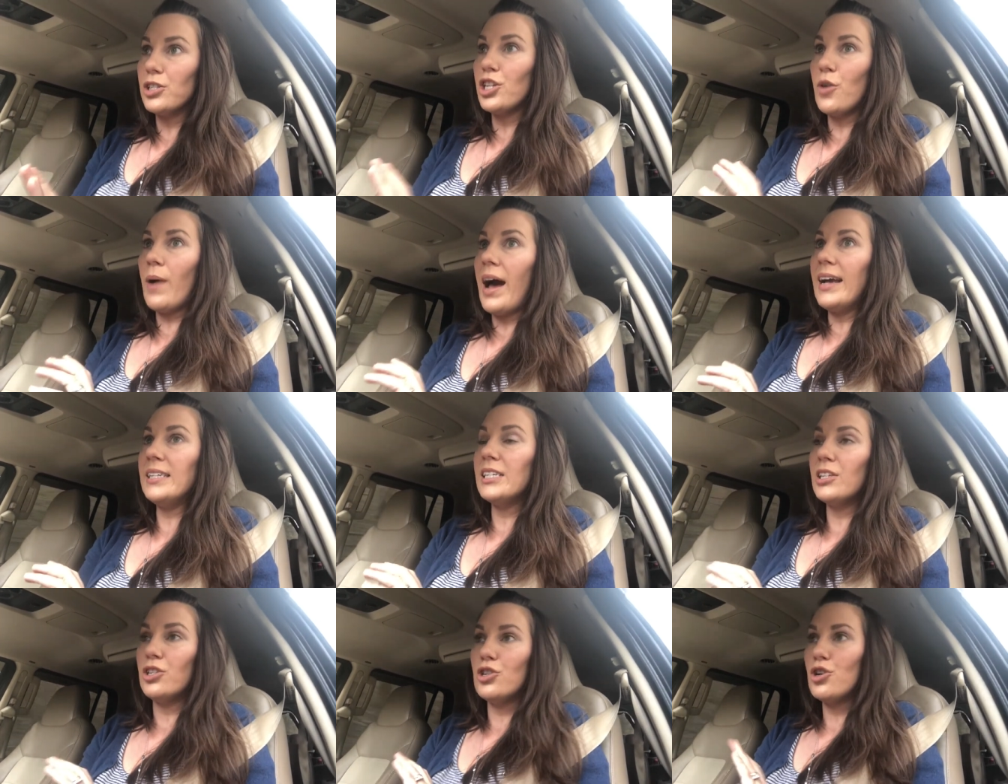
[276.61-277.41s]
So I
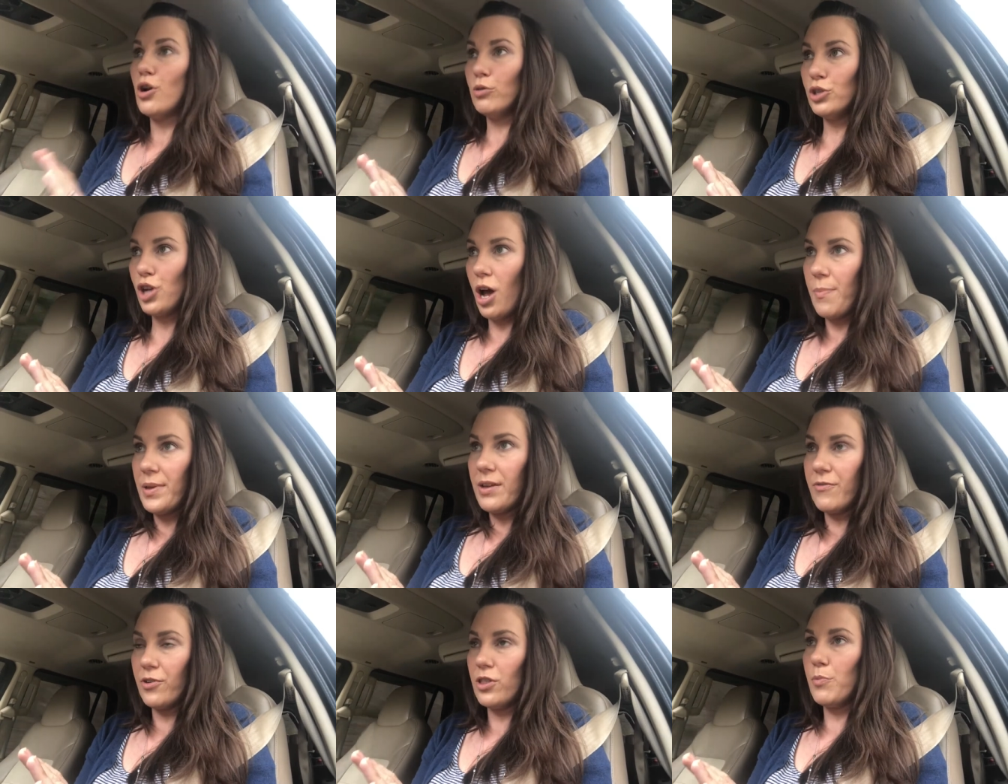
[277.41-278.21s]
did no
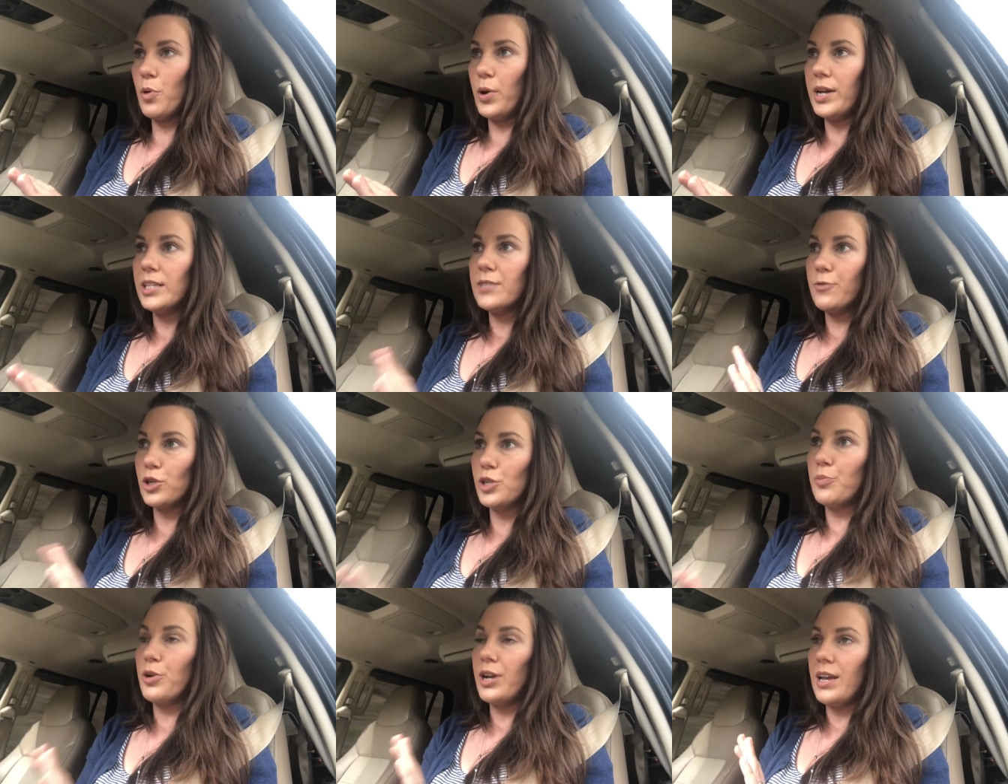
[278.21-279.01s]
shopping for the boys for
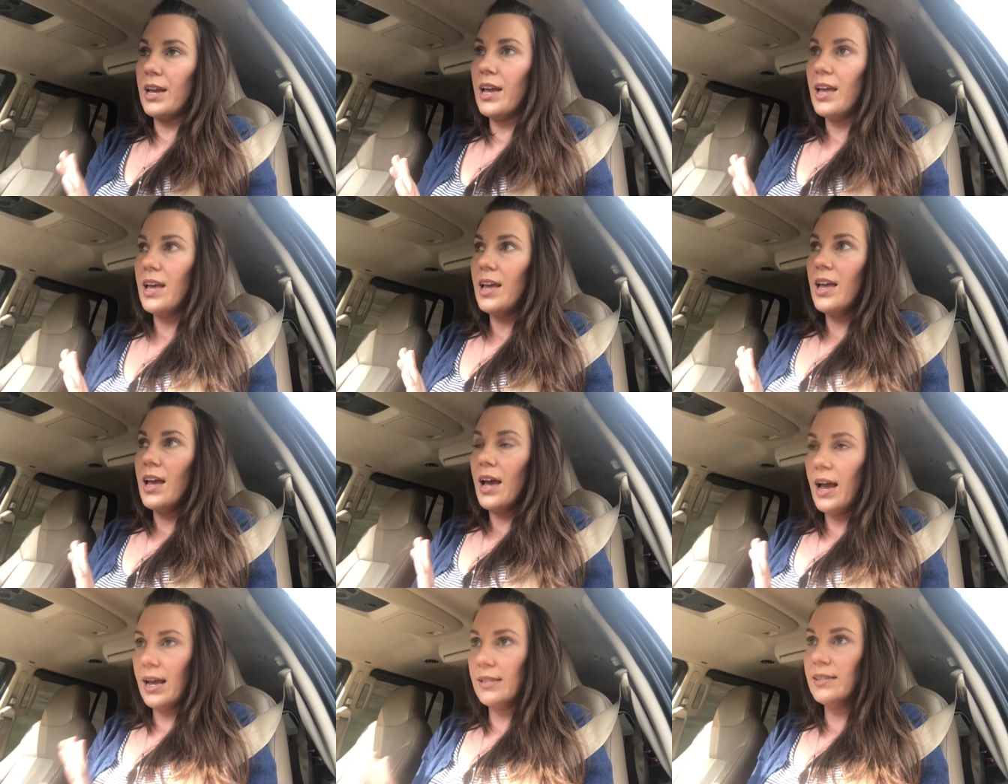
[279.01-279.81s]
spring
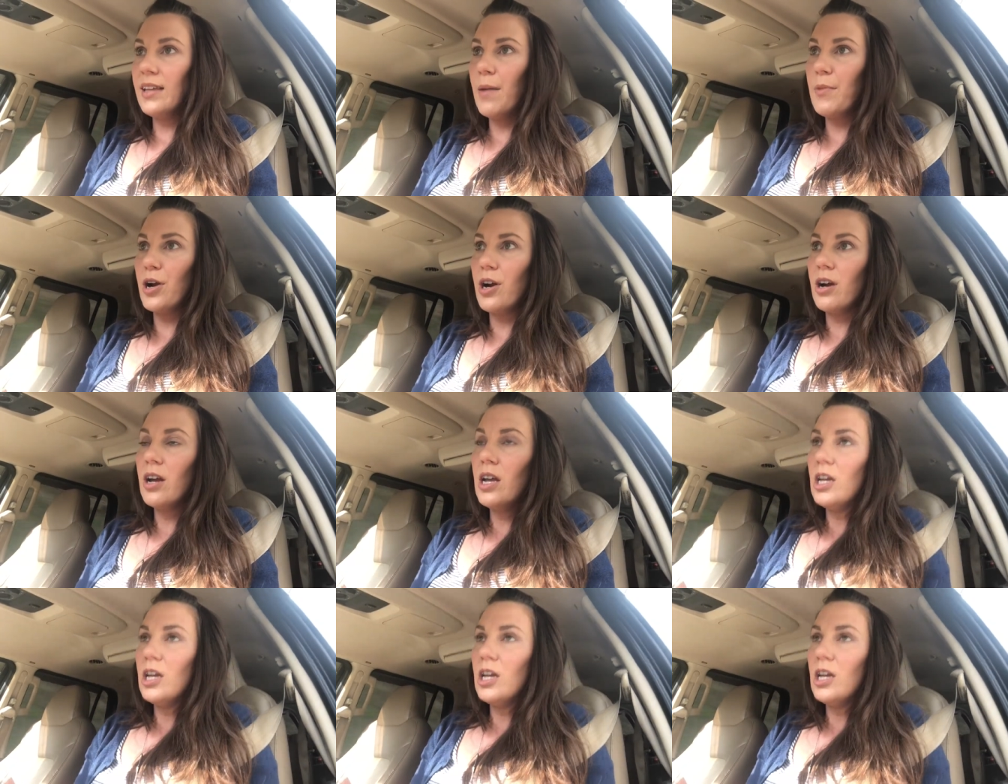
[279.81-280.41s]
and summer.